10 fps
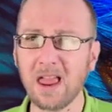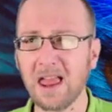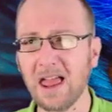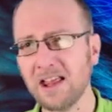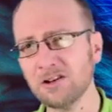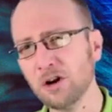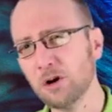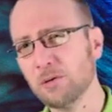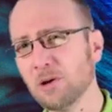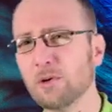and
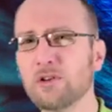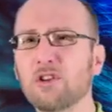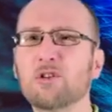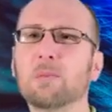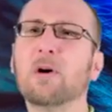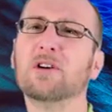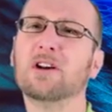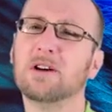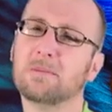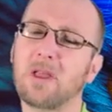we also
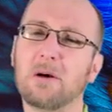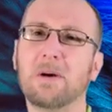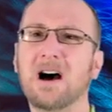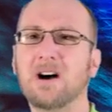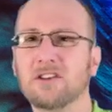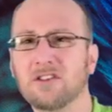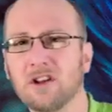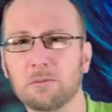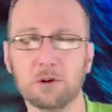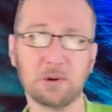spoke about
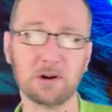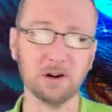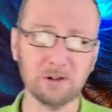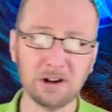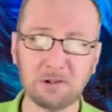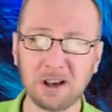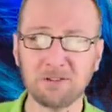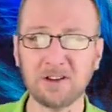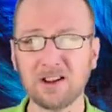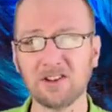pupillary
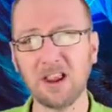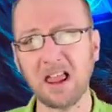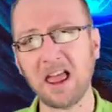reflex,